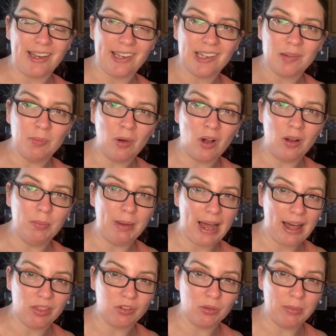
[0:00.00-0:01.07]
small
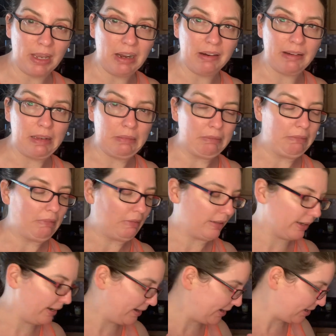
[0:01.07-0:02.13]
bathroom area. Well,
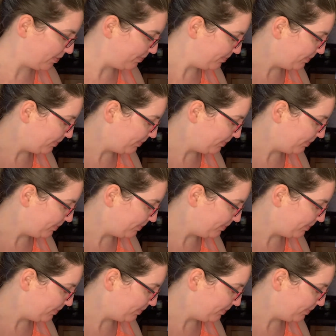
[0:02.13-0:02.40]
it just